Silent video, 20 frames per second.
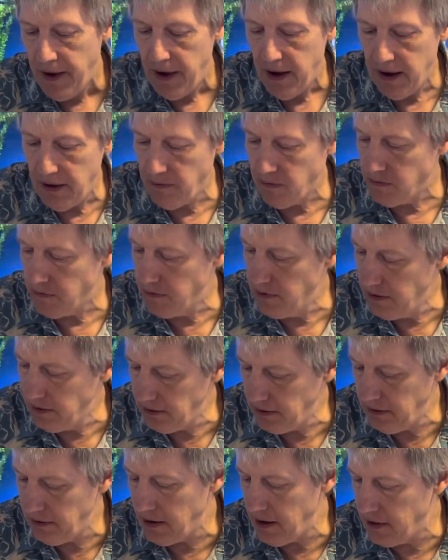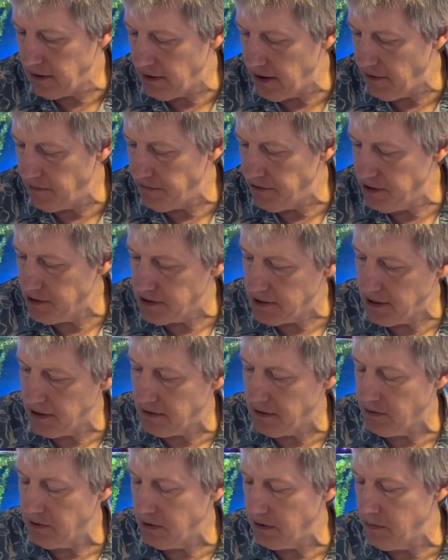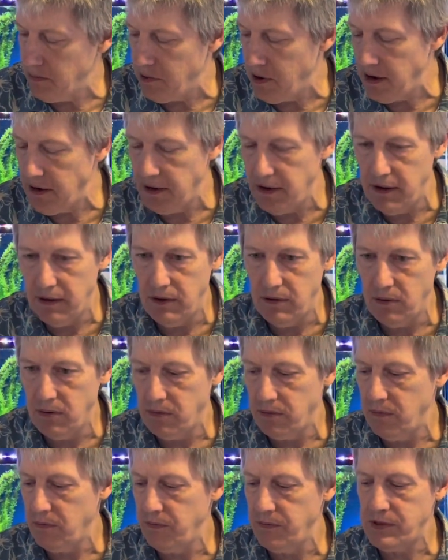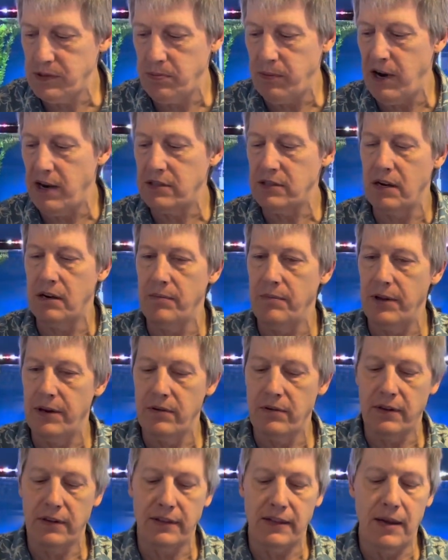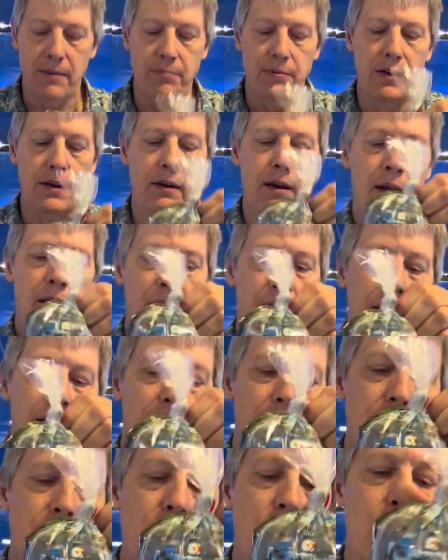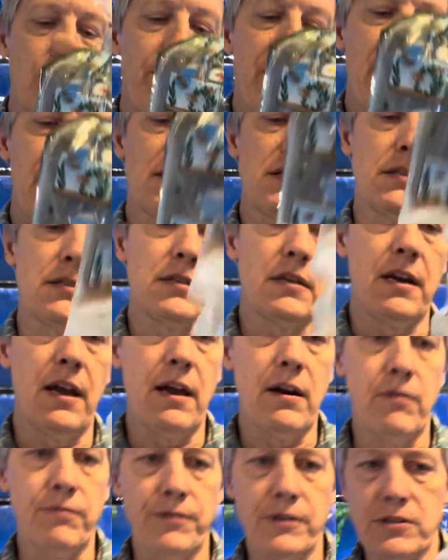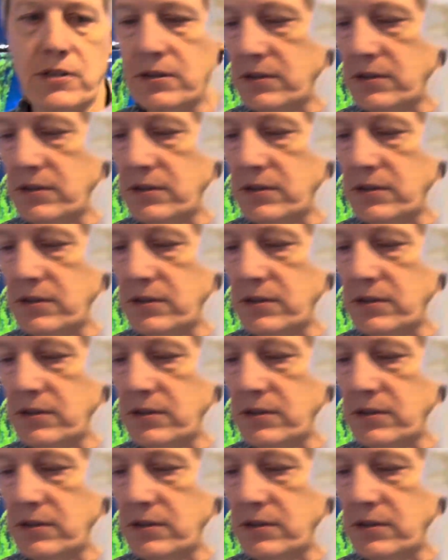I really like that fish. They got the really bright yellow spots on them. They don't get that big. Actually will pass as a nanofish.